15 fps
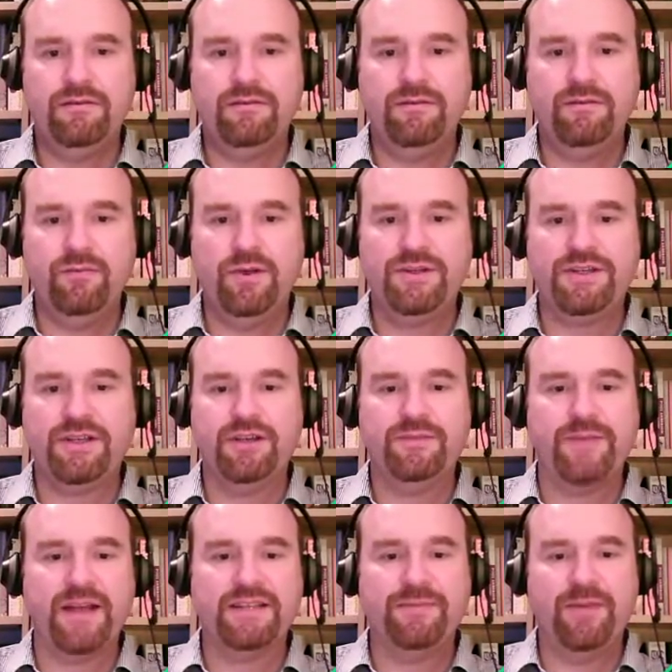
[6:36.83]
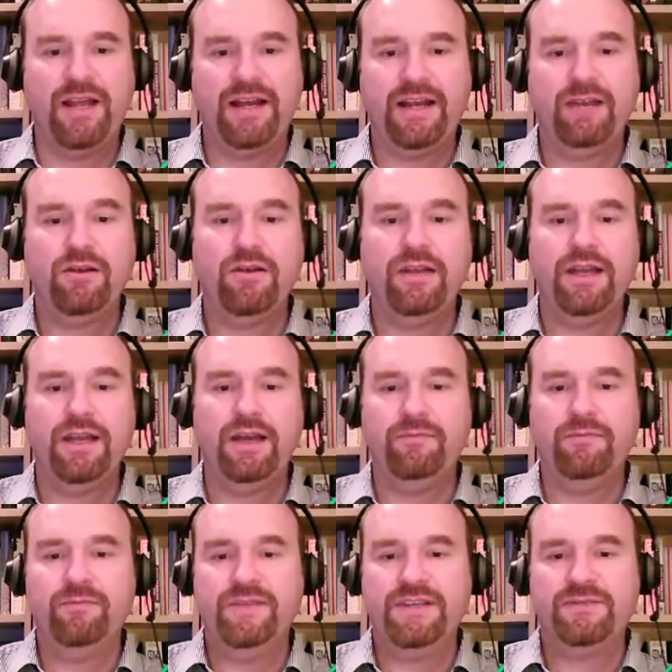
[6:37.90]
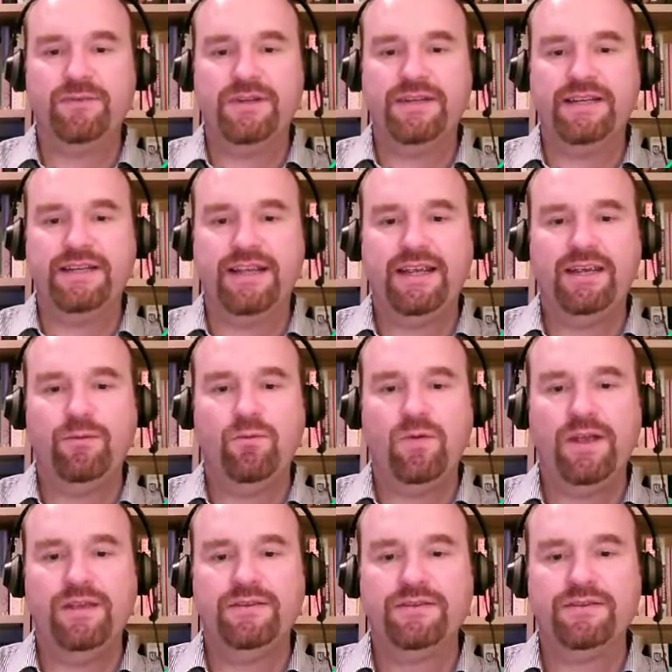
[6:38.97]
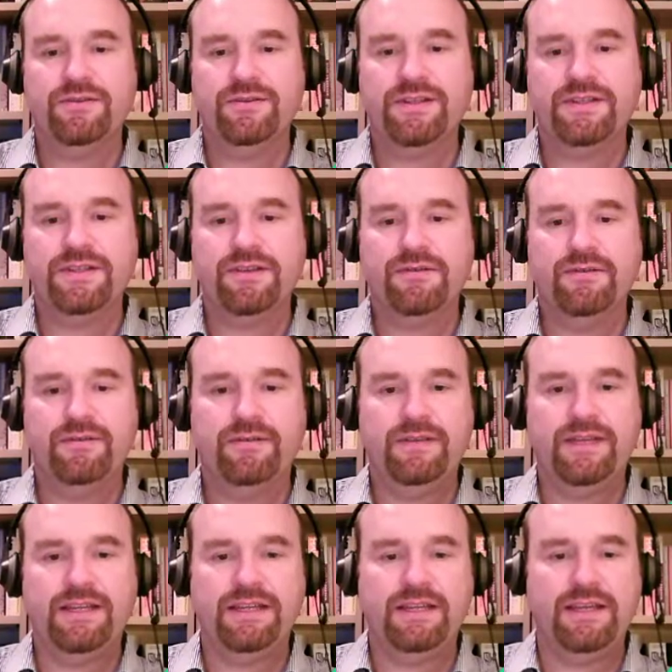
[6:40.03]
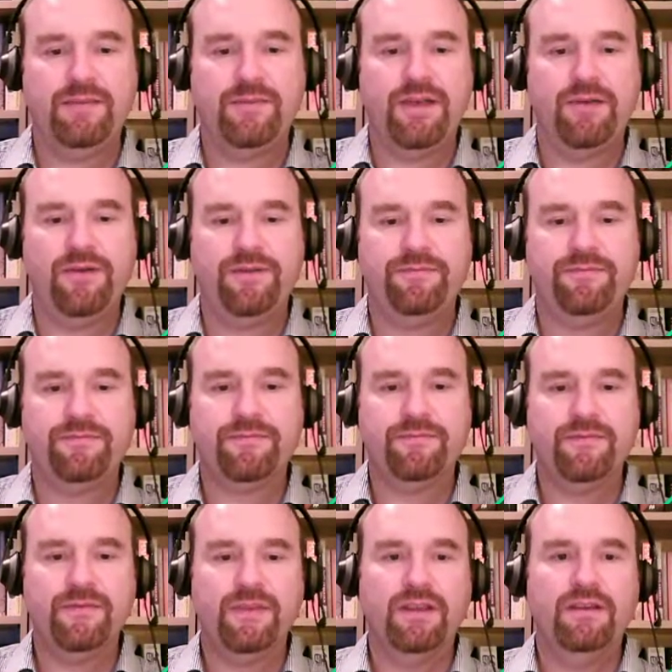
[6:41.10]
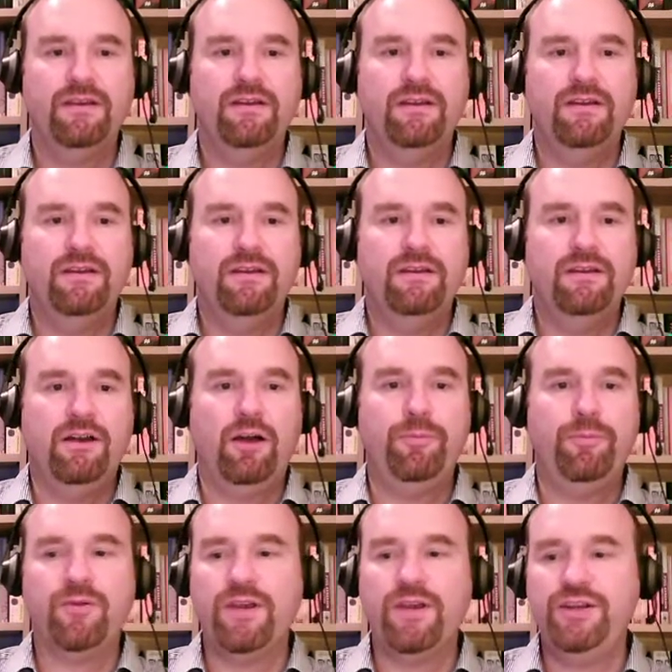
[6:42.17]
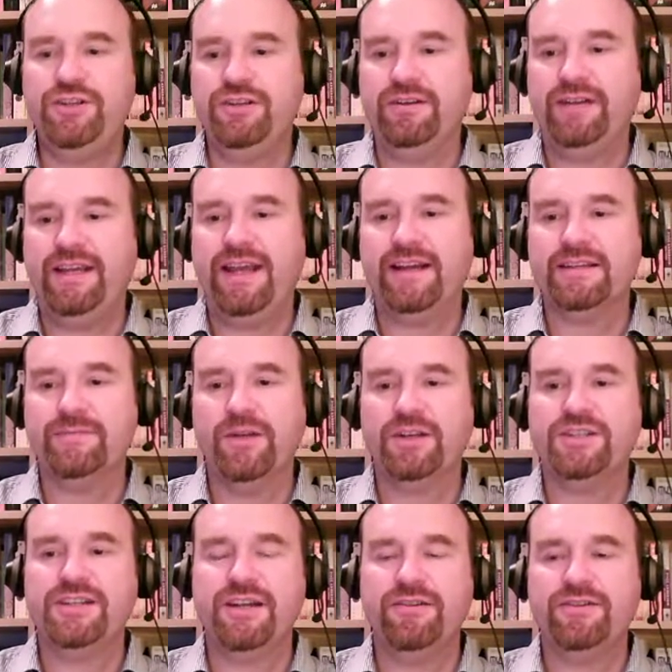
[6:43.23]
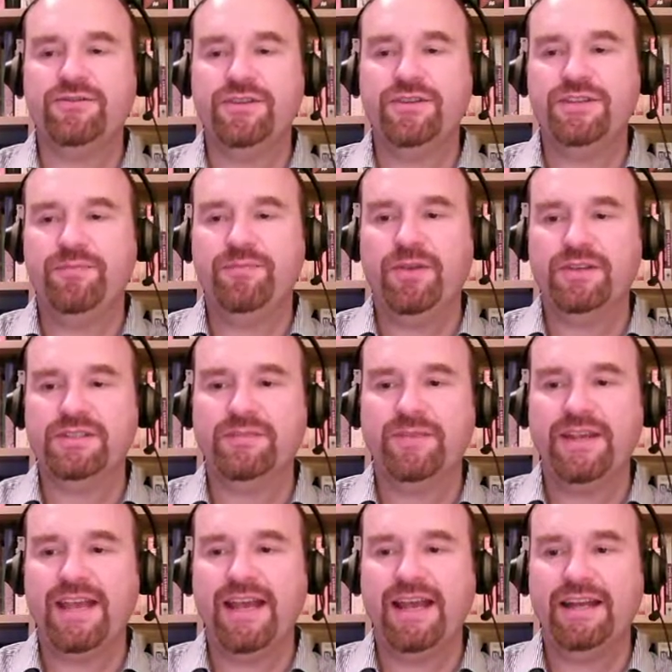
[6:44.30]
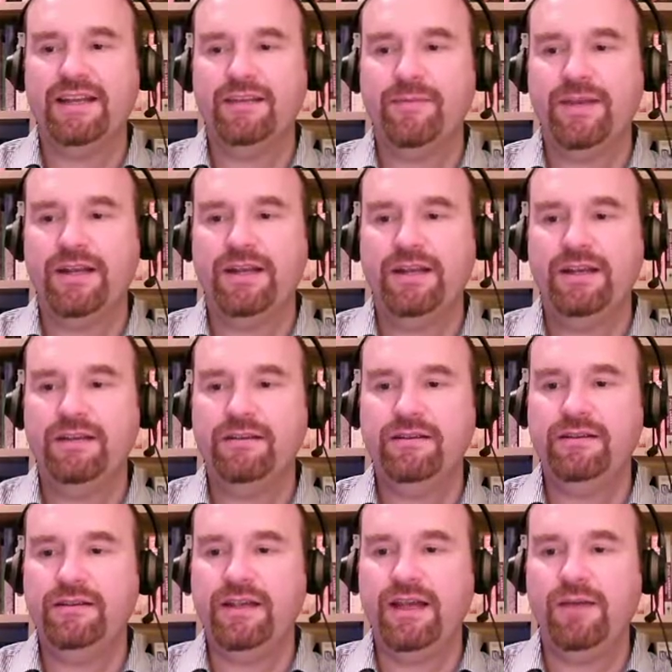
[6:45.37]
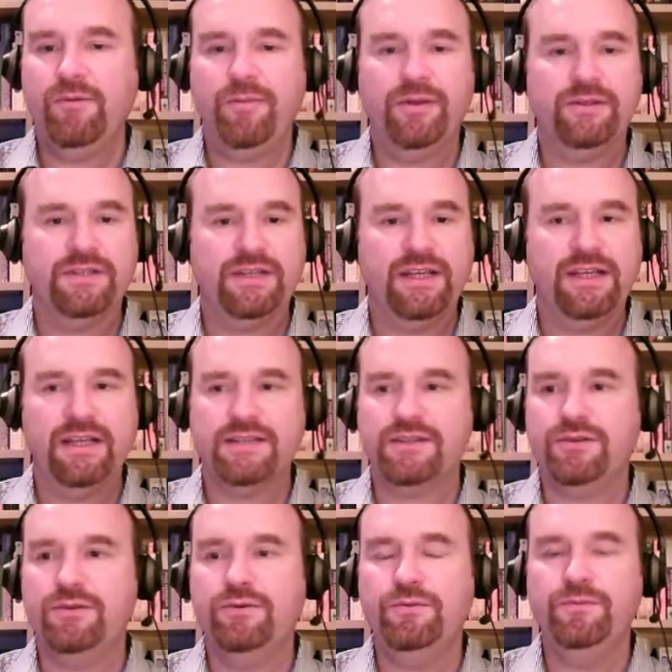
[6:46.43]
Which goes back to plan A. Oh yeah, this one did get here way sooner, so keep going. Operation get as much territory as you possibly can at the beginning. Yeah, we're building there, that's cool.